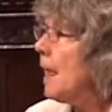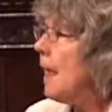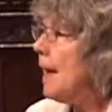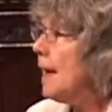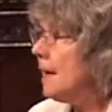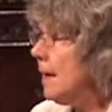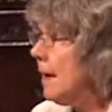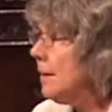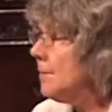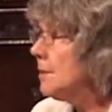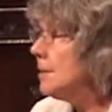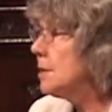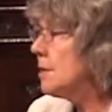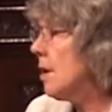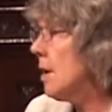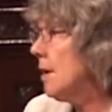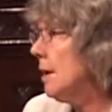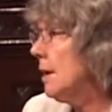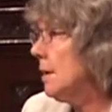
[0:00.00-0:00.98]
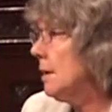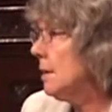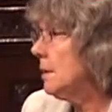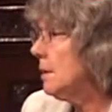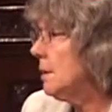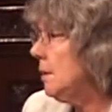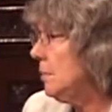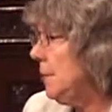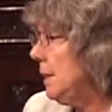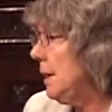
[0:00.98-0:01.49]
and I'm starting
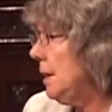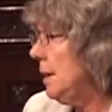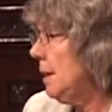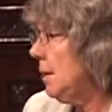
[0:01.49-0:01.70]
to be